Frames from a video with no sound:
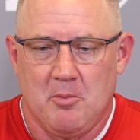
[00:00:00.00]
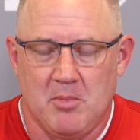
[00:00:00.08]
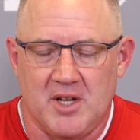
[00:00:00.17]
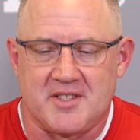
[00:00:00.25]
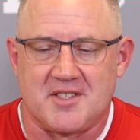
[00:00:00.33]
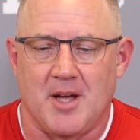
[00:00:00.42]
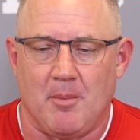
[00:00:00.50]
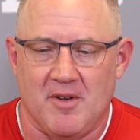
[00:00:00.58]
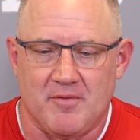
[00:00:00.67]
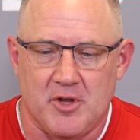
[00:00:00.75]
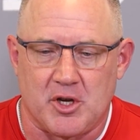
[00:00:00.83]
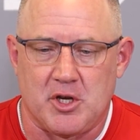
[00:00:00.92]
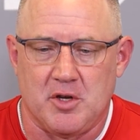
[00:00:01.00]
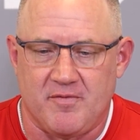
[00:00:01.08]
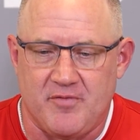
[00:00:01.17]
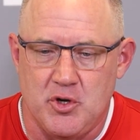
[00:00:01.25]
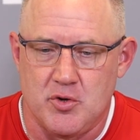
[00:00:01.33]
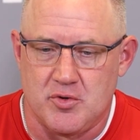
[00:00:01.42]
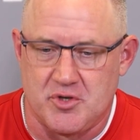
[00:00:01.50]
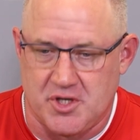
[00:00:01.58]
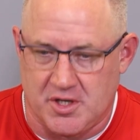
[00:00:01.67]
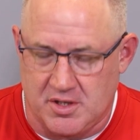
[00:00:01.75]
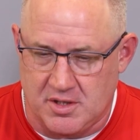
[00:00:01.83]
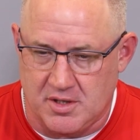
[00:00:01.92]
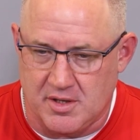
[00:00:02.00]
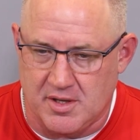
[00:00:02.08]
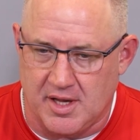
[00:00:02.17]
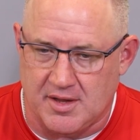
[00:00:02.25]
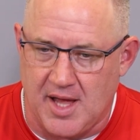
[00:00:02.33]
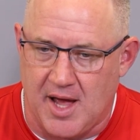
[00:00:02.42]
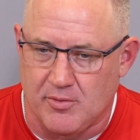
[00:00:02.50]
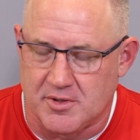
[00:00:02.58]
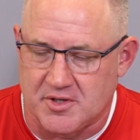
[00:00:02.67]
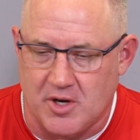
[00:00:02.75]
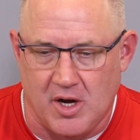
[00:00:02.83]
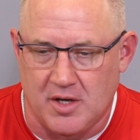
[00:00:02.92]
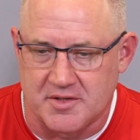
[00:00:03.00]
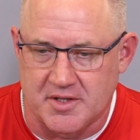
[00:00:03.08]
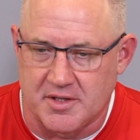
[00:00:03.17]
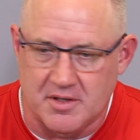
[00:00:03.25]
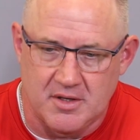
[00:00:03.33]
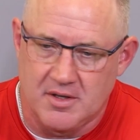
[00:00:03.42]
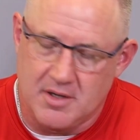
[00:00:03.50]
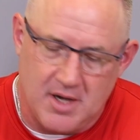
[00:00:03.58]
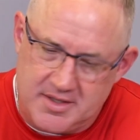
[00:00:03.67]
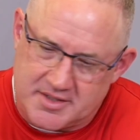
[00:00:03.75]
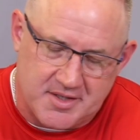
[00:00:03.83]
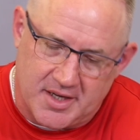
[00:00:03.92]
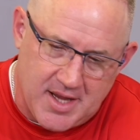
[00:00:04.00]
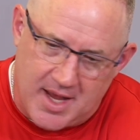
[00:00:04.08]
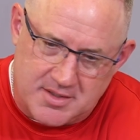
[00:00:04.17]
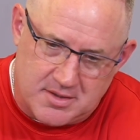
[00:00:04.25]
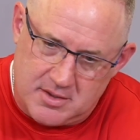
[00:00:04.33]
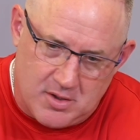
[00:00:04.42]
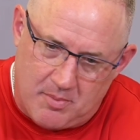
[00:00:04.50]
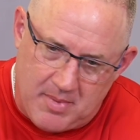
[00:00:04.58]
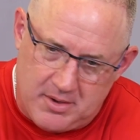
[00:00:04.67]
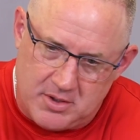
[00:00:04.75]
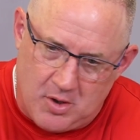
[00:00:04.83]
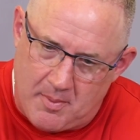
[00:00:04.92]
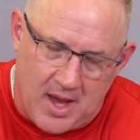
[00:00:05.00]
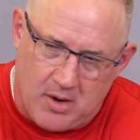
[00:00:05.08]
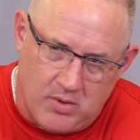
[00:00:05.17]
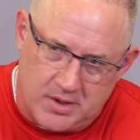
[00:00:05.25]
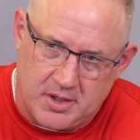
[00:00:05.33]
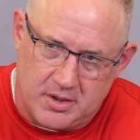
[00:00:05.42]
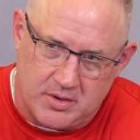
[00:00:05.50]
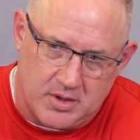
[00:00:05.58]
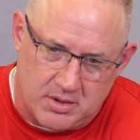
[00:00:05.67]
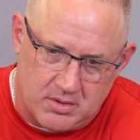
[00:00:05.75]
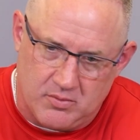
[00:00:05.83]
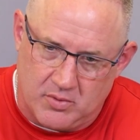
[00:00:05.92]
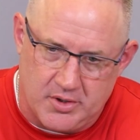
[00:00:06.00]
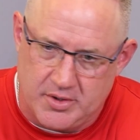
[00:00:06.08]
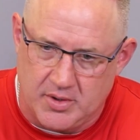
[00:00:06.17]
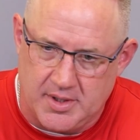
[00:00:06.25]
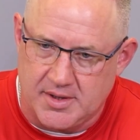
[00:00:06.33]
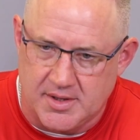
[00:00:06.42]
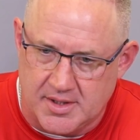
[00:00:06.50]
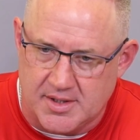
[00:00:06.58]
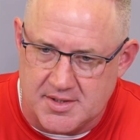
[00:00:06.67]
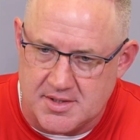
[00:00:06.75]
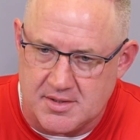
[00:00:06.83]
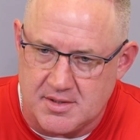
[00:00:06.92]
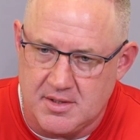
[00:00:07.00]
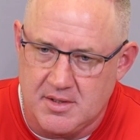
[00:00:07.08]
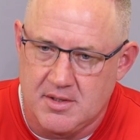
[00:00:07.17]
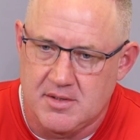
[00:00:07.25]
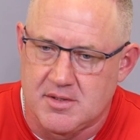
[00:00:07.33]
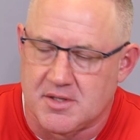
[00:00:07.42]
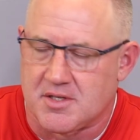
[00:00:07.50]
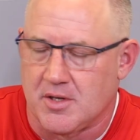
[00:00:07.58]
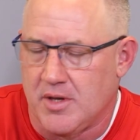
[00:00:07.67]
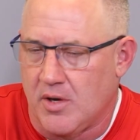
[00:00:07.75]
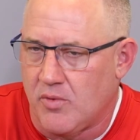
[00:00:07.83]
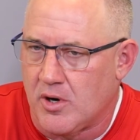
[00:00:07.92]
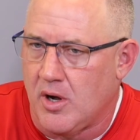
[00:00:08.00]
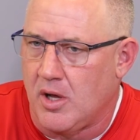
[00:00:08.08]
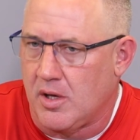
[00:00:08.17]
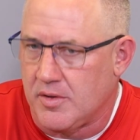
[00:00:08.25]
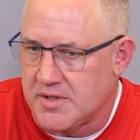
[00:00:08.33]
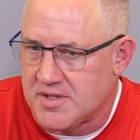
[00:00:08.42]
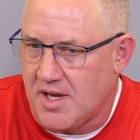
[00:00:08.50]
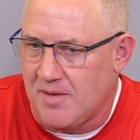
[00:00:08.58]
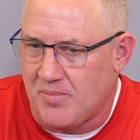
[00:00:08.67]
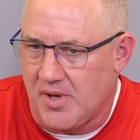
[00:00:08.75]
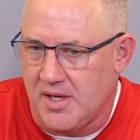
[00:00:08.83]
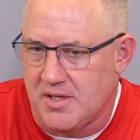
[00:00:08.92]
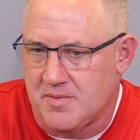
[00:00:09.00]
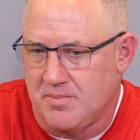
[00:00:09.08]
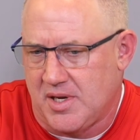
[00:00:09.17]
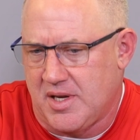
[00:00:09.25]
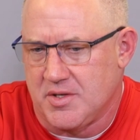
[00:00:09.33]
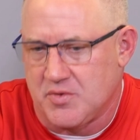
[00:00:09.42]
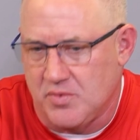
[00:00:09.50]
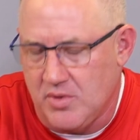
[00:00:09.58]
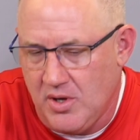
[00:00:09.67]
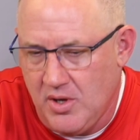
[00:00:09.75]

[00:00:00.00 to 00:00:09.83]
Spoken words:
But some of the confusion that was causing, I just said, guys, no matter what they're doing, we're doing this just so that we're all on the same page, because